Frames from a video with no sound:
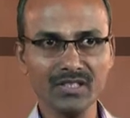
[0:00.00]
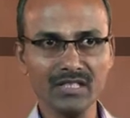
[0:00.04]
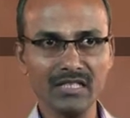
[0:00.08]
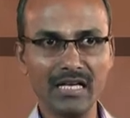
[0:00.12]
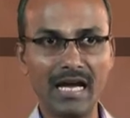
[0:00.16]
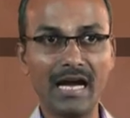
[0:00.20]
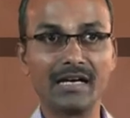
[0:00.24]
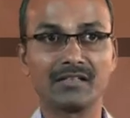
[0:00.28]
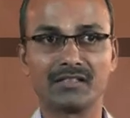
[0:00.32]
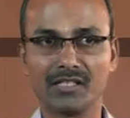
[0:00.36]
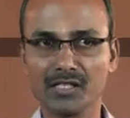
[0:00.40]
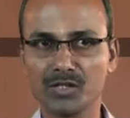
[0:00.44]

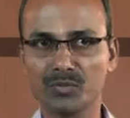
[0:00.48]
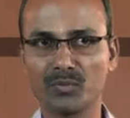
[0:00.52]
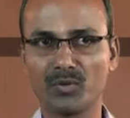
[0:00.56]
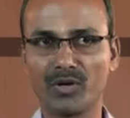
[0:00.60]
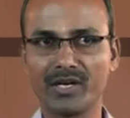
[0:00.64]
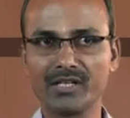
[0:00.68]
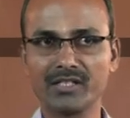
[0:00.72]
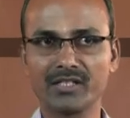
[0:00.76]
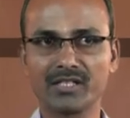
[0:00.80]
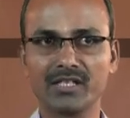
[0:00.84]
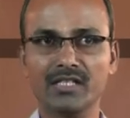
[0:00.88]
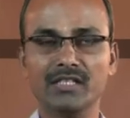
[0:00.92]
At this
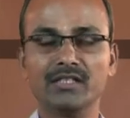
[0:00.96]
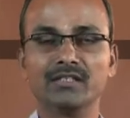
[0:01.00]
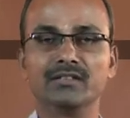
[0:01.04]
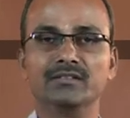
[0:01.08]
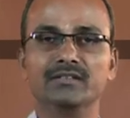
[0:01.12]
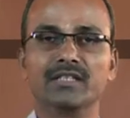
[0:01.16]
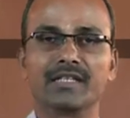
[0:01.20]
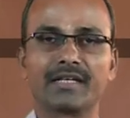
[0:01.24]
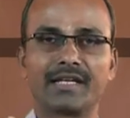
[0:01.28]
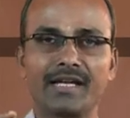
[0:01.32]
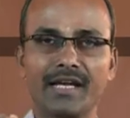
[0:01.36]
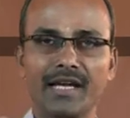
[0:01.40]
point,
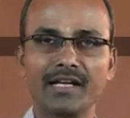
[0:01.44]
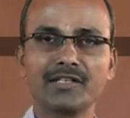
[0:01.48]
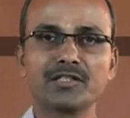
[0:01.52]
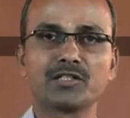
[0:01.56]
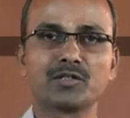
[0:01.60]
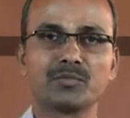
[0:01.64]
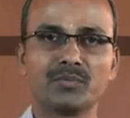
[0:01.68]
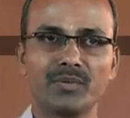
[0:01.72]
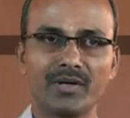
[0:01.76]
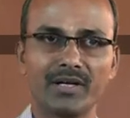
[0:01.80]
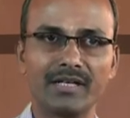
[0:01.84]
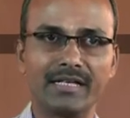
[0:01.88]
the
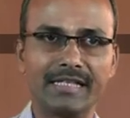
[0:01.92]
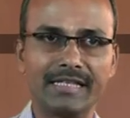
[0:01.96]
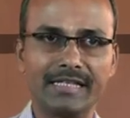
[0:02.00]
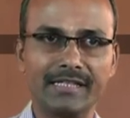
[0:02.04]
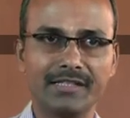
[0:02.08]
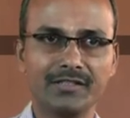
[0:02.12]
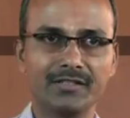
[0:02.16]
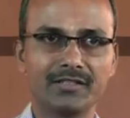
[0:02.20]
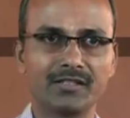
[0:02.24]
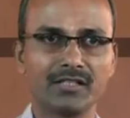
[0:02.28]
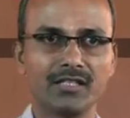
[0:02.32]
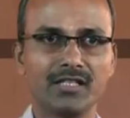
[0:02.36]
caged bird
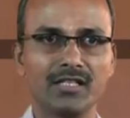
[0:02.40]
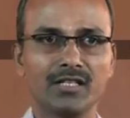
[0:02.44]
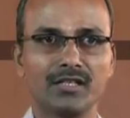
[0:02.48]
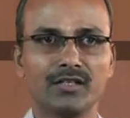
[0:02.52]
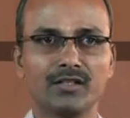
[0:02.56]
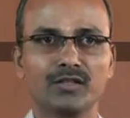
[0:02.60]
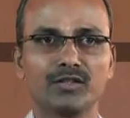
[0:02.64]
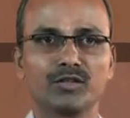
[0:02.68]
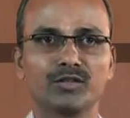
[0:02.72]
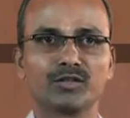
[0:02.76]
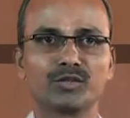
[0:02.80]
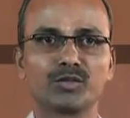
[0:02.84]
is
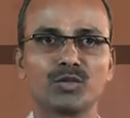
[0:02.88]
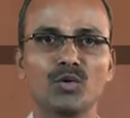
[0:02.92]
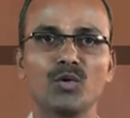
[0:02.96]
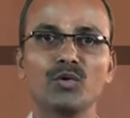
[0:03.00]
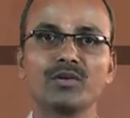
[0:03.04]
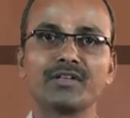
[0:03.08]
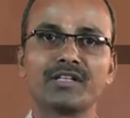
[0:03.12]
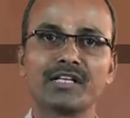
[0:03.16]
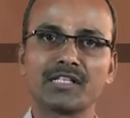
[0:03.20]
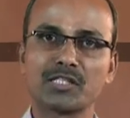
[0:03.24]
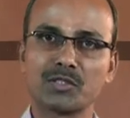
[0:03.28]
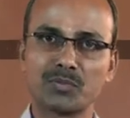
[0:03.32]
so
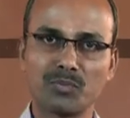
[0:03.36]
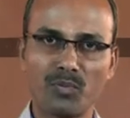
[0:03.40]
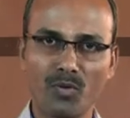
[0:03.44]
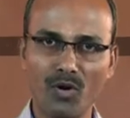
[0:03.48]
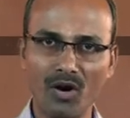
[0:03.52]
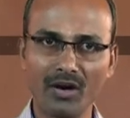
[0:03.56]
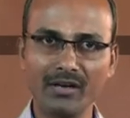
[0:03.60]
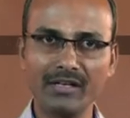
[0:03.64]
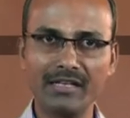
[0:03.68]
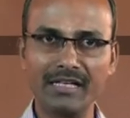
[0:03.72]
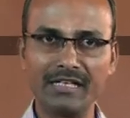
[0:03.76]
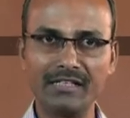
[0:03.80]

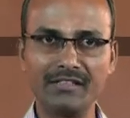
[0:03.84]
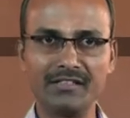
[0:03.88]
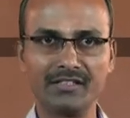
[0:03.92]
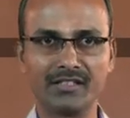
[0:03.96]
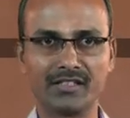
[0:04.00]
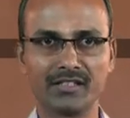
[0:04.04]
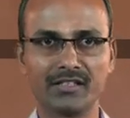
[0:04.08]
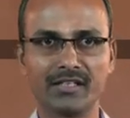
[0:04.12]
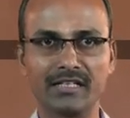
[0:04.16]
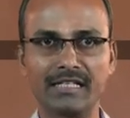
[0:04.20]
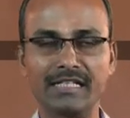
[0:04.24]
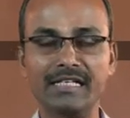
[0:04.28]
despondent
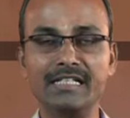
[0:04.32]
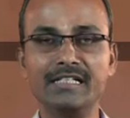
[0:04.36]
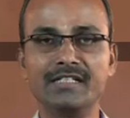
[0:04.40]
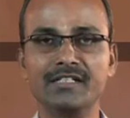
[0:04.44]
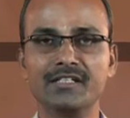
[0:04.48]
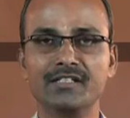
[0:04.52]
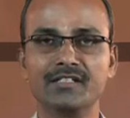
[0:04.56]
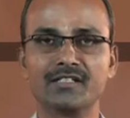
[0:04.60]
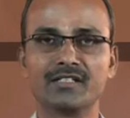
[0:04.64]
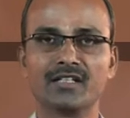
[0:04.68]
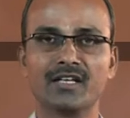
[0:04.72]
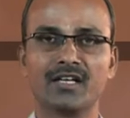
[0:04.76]
in
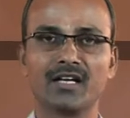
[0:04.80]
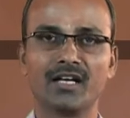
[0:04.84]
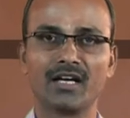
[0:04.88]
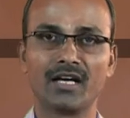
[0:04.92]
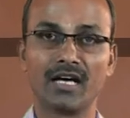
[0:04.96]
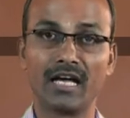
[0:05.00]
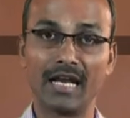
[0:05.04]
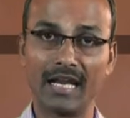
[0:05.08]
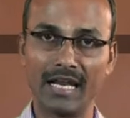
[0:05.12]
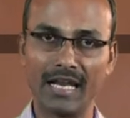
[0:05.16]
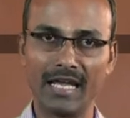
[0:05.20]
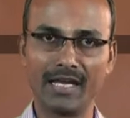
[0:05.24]
his
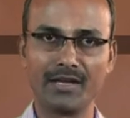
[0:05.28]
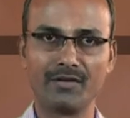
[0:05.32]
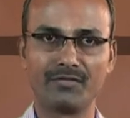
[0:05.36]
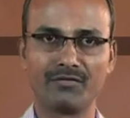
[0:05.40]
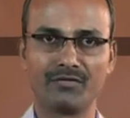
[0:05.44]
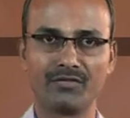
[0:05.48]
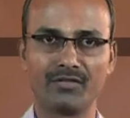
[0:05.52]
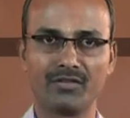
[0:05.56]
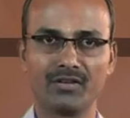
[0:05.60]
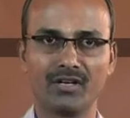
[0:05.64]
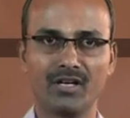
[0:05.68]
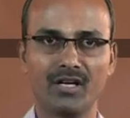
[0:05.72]

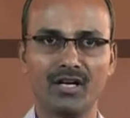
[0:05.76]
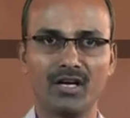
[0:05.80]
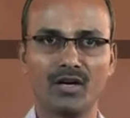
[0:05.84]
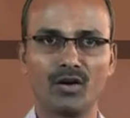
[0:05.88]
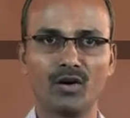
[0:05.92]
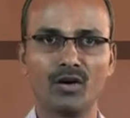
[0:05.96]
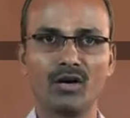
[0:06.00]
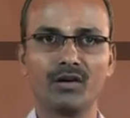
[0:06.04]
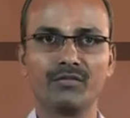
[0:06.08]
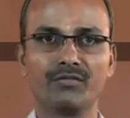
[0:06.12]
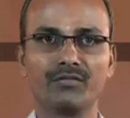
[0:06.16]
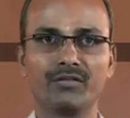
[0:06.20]
life
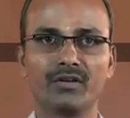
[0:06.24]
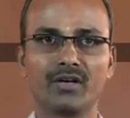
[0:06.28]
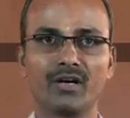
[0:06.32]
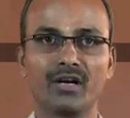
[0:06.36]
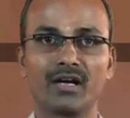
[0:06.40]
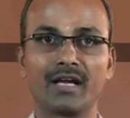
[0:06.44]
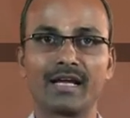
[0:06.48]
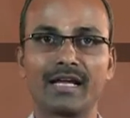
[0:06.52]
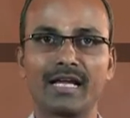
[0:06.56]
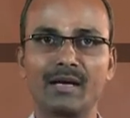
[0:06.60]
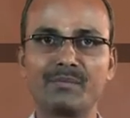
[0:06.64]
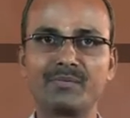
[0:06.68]
of
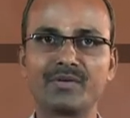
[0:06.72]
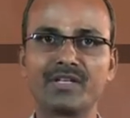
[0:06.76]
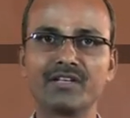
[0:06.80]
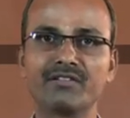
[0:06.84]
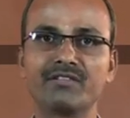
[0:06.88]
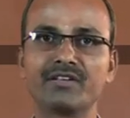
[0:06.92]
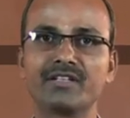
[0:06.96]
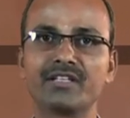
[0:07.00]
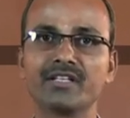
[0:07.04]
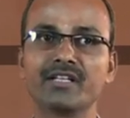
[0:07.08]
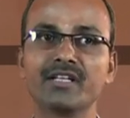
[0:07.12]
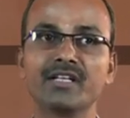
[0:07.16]

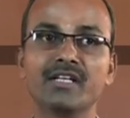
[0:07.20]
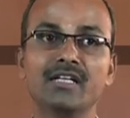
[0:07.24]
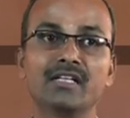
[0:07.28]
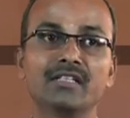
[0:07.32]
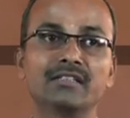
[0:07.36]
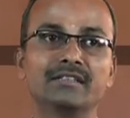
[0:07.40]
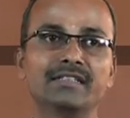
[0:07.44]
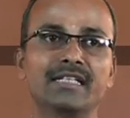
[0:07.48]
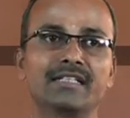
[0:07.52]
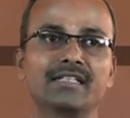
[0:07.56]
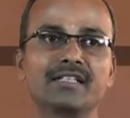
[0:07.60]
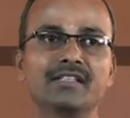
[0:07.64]
captivity
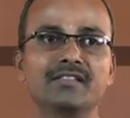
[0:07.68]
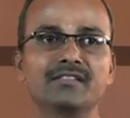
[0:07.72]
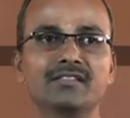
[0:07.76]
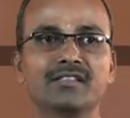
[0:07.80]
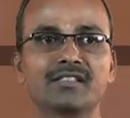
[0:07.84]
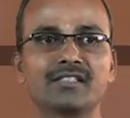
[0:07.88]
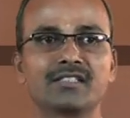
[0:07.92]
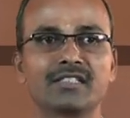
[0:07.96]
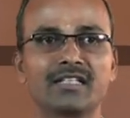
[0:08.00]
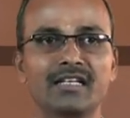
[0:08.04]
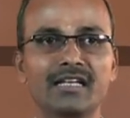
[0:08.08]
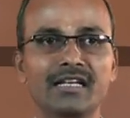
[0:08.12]
that his
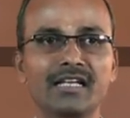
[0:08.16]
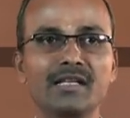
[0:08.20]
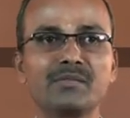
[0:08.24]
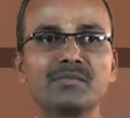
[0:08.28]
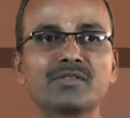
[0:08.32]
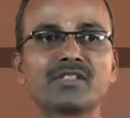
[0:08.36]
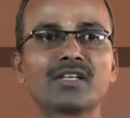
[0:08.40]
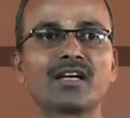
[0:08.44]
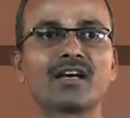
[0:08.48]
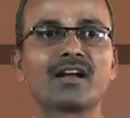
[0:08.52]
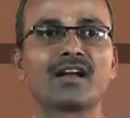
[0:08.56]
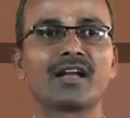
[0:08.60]

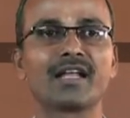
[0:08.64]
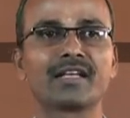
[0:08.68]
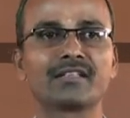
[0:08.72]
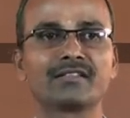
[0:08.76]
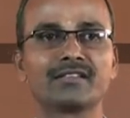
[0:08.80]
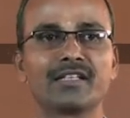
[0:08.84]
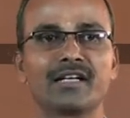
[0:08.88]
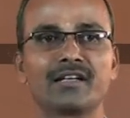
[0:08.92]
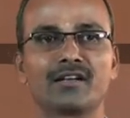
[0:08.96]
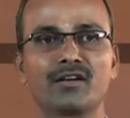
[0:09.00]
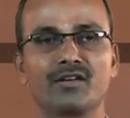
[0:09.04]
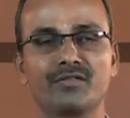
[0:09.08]
screams are like
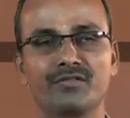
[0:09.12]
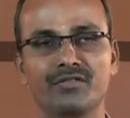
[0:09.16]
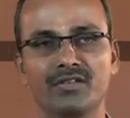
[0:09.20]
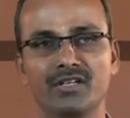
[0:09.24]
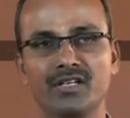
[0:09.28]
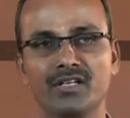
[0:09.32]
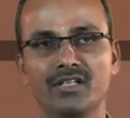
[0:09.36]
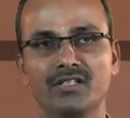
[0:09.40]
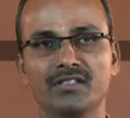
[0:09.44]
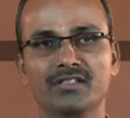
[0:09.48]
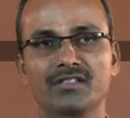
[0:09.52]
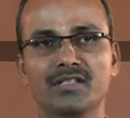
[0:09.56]
that of
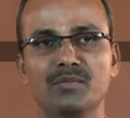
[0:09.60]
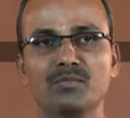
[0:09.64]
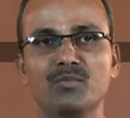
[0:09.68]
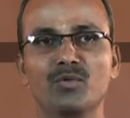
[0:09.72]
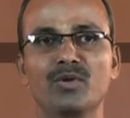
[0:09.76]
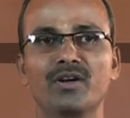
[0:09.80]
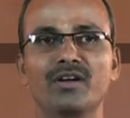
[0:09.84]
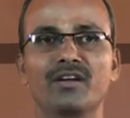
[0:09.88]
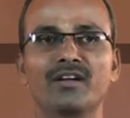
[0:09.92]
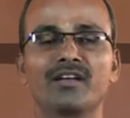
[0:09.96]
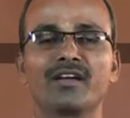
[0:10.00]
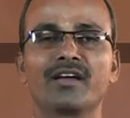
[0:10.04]

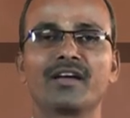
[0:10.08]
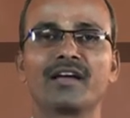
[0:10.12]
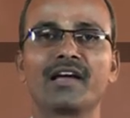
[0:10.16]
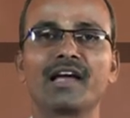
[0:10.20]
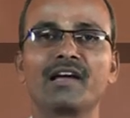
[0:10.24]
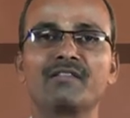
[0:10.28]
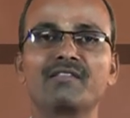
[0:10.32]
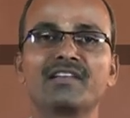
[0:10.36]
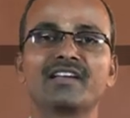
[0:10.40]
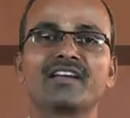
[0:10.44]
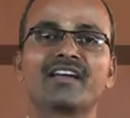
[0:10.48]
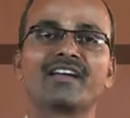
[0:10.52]
someone
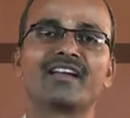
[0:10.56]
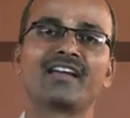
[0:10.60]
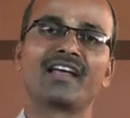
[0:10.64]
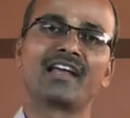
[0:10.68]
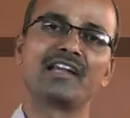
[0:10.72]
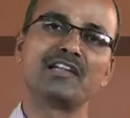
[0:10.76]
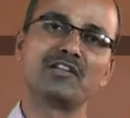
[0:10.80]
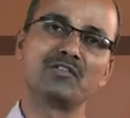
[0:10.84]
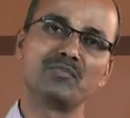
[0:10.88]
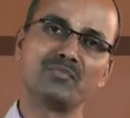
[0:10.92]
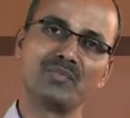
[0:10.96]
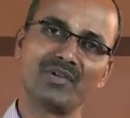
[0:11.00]
having a
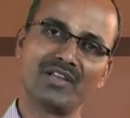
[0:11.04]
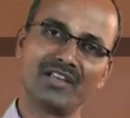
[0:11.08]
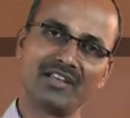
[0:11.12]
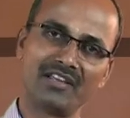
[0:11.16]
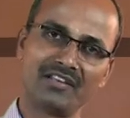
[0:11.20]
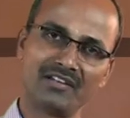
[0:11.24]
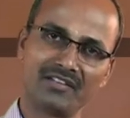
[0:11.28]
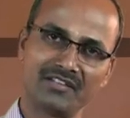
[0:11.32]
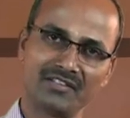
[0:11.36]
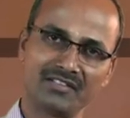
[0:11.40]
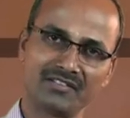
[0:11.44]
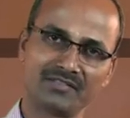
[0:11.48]

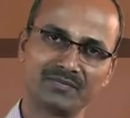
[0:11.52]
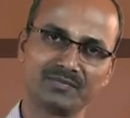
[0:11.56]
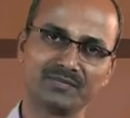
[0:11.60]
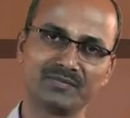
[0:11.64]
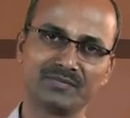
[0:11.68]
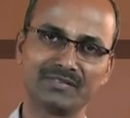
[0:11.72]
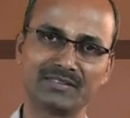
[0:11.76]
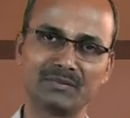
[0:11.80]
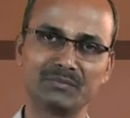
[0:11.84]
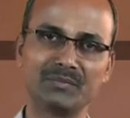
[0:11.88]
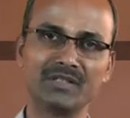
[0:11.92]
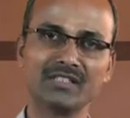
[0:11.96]
nightmare.
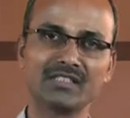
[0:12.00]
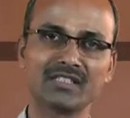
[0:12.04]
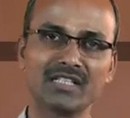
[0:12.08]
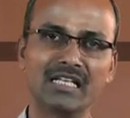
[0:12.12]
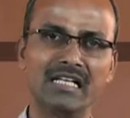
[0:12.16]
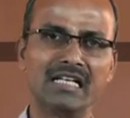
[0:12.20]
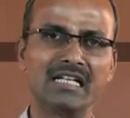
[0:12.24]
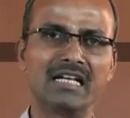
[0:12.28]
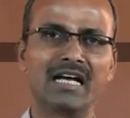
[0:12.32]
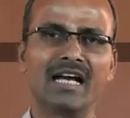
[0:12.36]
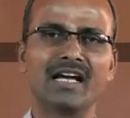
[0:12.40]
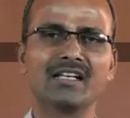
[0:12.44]
Means
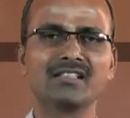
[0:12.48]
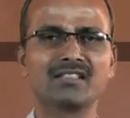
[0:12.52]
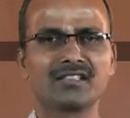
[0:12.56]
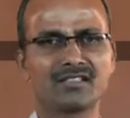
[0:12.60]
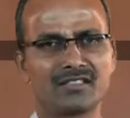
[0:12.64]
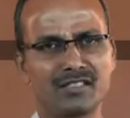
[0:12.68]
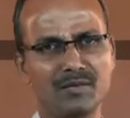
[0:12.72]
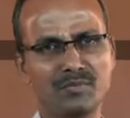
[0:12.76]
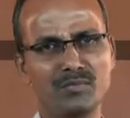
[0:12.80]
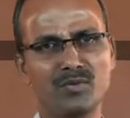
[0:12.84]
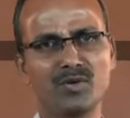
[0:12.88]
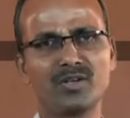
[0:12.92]
as
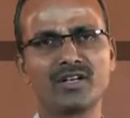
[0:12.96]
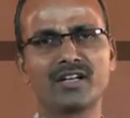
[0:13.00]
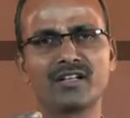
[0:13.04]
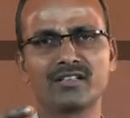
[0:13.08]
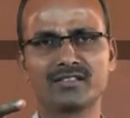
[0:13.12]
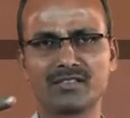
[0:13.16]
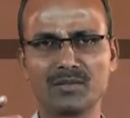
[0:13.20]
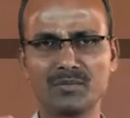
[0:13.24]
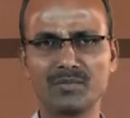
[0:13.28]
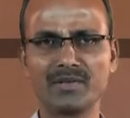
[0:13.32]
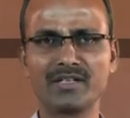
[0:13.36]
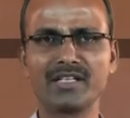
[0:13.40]

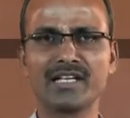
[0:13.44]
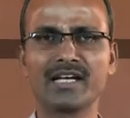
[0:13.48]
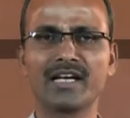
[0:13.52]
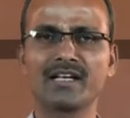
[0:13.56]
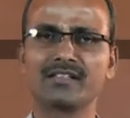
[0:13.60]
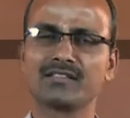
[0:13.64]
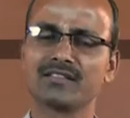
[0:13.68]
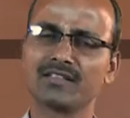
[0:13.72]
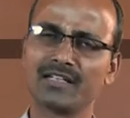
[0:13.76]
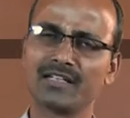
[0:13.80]
somebody has a